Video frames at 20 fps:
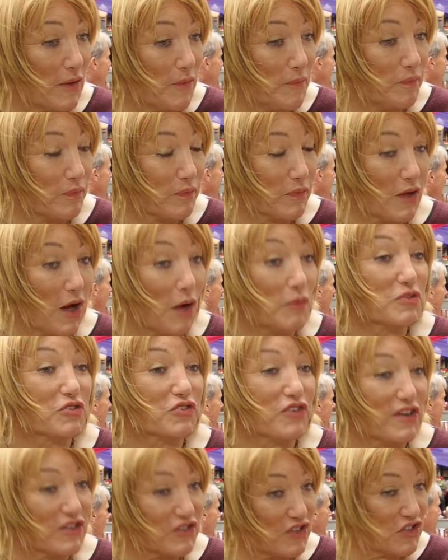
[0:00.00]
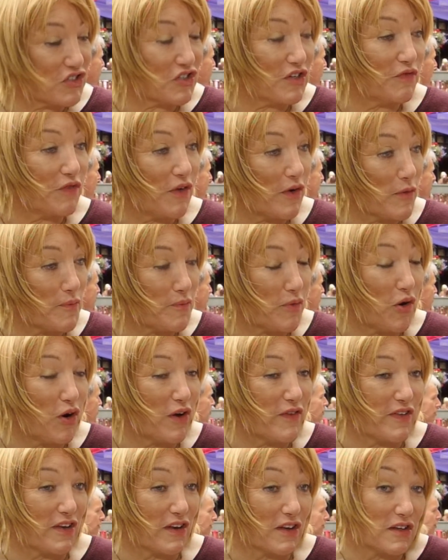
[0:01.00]
Um, I was transitioning very
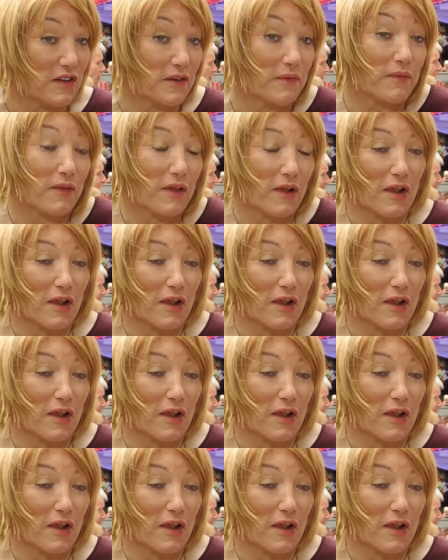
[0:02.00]
privately.